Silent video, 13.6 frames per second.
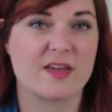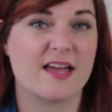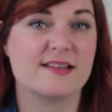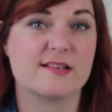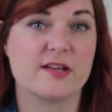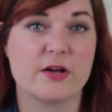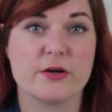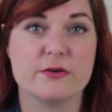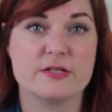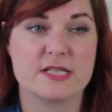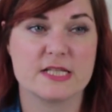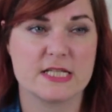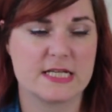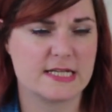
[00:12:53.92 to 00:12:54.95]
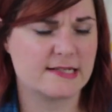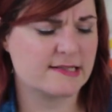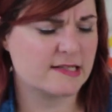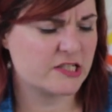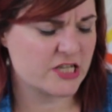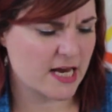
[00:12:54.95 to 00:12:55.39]
I sewed the
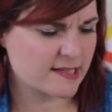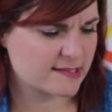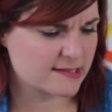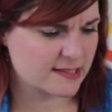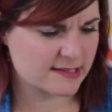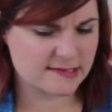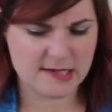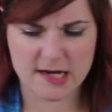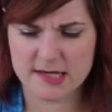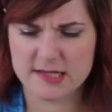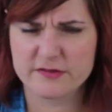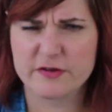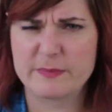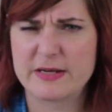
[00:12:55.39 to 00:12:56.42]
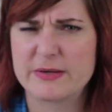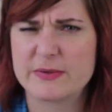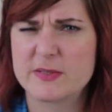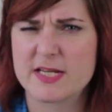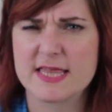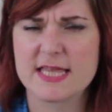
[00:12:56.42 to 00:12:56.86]
suggested size for me,
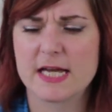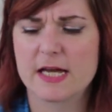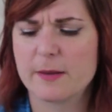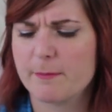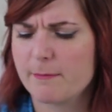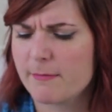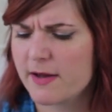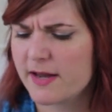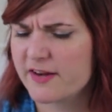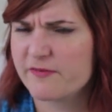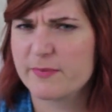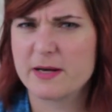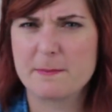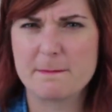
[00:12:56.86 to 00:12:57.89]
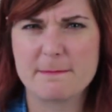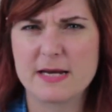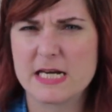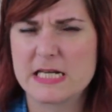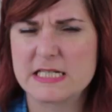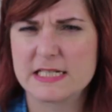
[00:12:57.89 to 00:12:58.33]
which I think might have been a
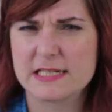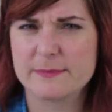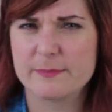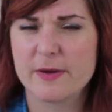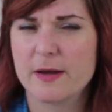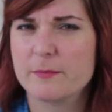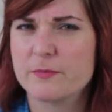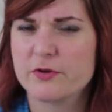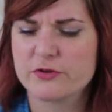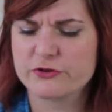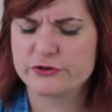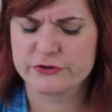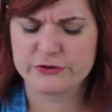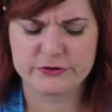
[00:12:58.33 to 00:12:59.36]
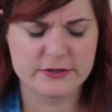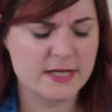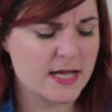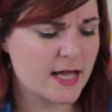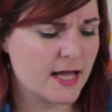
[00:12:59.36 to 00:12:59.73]
medium, I'm not sure.